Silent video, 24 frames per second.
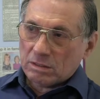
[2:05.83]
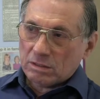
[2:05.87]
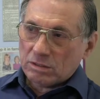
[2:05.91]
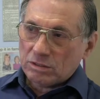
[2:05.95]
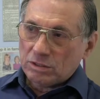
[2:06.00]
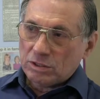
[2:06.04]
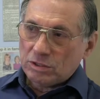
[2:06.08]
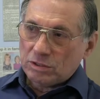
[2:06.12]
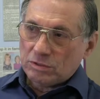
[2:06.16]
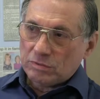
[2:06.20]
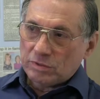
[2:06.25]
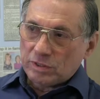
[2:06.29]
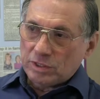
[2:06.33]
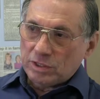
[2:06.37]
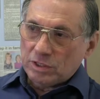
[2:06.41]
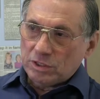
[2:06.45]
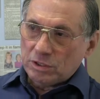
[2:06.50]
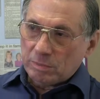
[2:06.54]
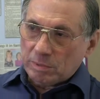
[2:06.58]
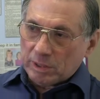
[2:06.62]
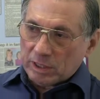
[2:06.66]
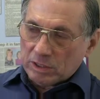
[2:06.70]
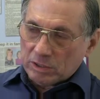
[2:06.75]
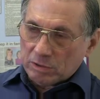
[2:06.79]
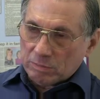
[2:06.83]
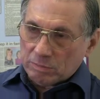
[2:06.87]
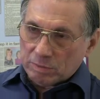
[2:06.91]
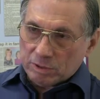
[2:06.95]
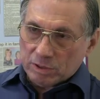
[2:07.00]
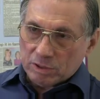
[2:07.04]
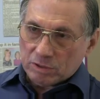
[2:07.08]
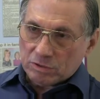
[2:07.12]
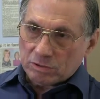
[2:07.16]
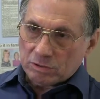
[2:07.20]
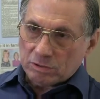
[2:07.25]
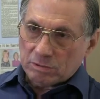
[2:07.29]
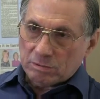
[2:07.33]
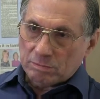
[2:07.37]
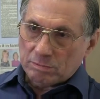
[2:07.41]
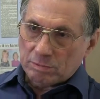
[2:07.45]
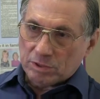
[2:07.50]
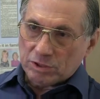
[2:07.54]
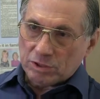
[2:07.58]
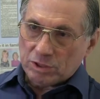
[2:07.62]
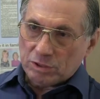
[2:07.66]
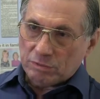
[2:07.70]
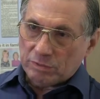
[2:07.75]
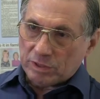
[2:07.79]
She's a very independent person,
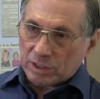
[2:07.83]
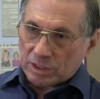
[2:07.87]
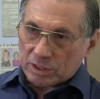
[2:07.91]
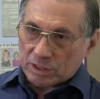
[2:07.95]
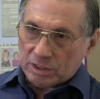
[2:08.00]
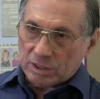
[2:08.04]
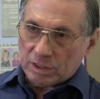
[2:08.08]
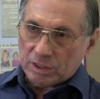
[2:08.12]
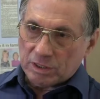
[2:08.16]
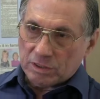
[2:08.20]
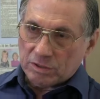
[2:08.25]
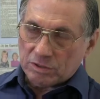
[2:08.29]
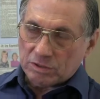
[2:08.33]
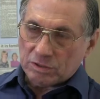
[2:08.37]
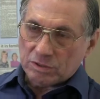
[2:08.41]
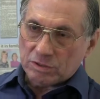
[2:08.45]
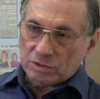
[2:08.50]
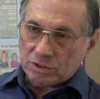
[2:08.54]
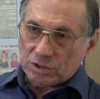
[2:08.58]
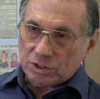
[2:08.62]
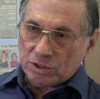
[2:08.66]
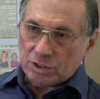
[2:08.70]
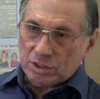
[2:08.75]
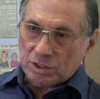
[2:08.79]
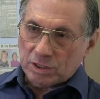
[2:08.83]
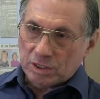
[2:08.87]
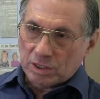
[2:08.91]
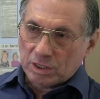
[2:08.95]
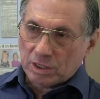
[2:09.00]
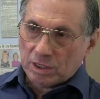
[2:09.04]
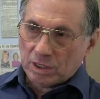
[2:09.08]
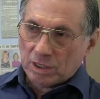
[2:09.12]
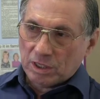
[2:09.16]
but she recognised that she